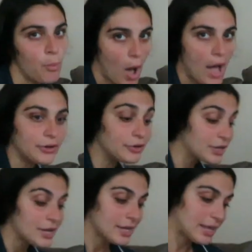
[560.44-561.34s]

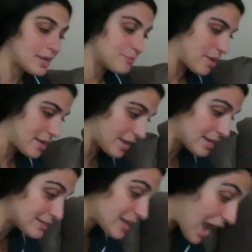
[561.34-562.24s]
wild can make.
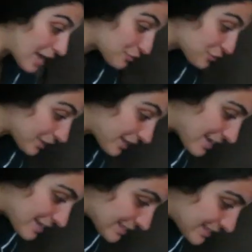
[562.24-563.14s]
It is
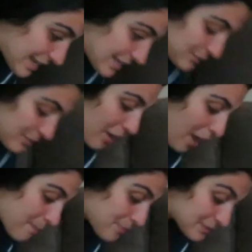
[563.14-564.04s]
actually insane. So we are
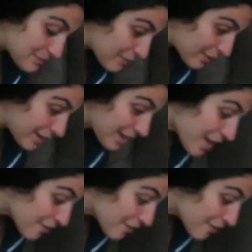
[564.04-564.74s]
up this morning.